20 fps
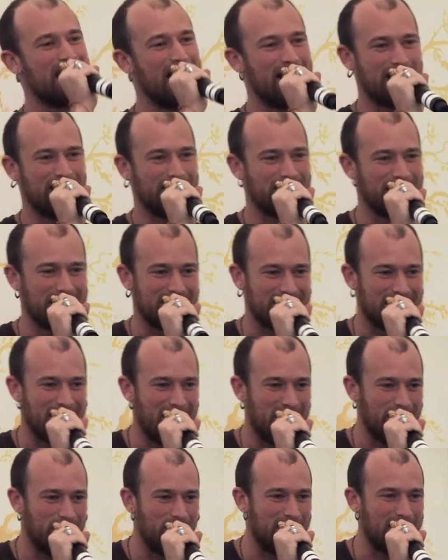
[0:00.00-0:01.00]
that you're
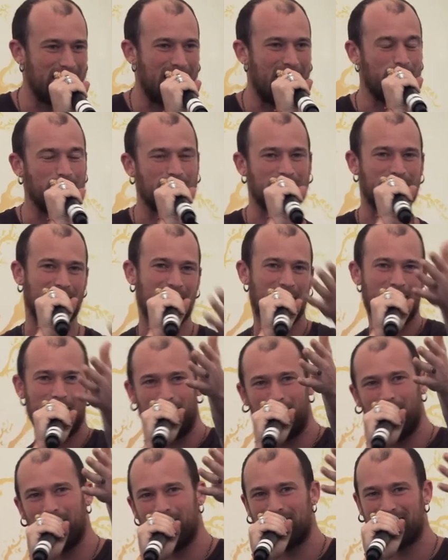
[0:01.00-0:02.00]
inside right now. It's
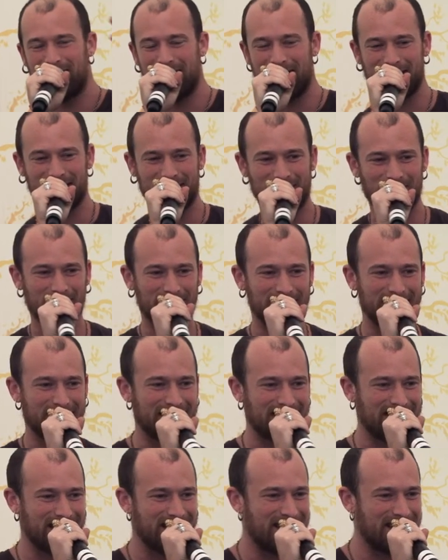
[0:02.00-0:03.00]
composting toilets.